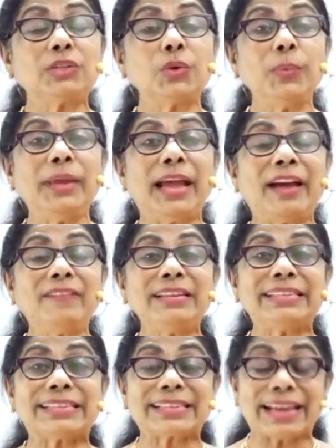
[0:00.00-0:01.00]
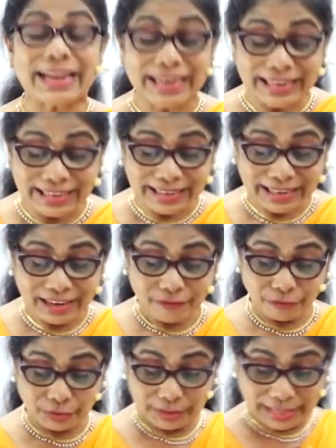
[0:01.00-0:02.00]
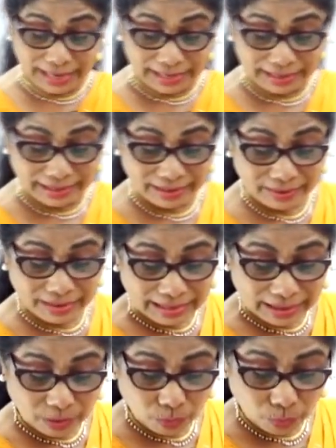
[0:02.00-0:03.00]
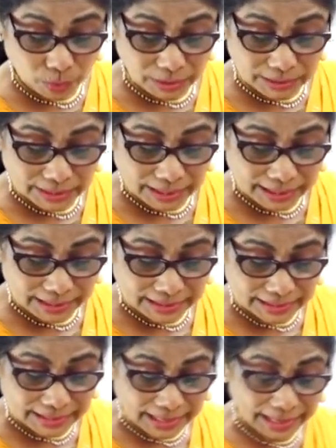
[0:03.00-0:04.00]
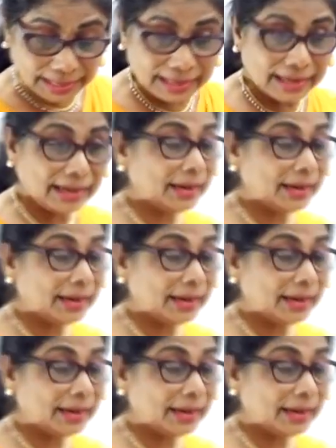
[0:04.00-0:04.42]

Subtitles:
So we have a sign for that. What sign is that?